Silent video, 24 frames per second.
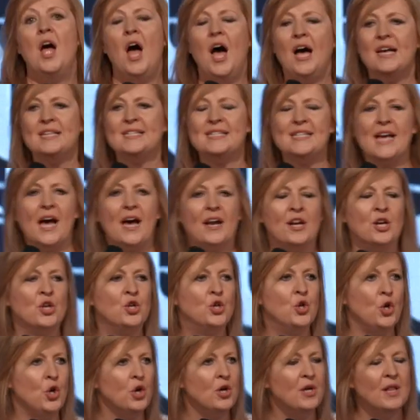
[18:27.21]
I
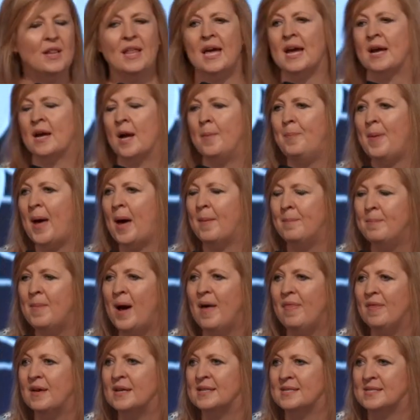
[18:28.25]
started Googling about
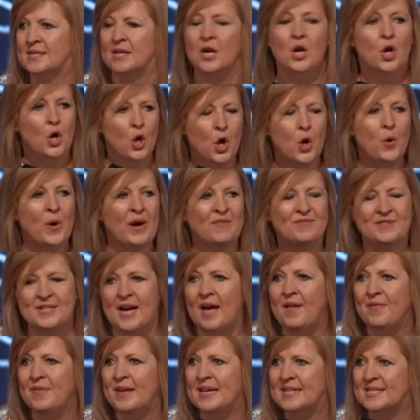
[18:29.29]
mothers who have
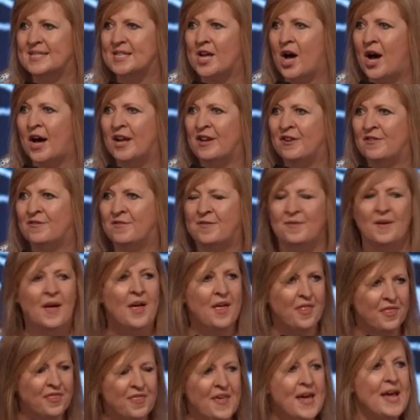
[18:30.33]
done these kind of
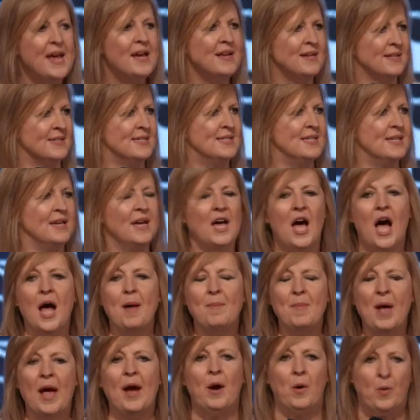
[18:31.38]
things.
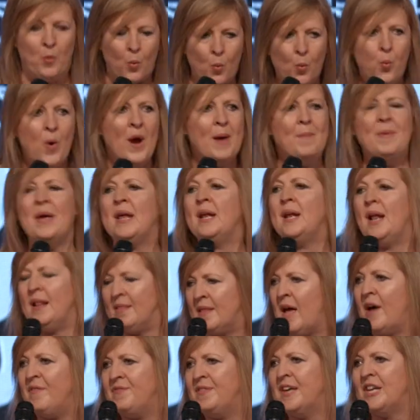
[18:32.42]
I'm like, women
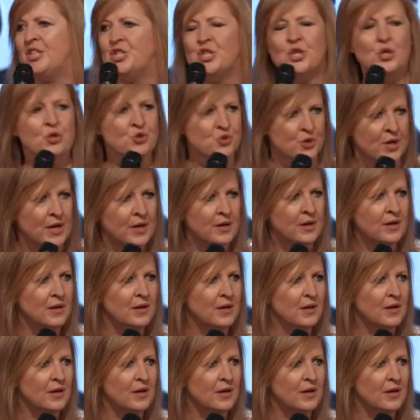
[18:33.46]
love their children.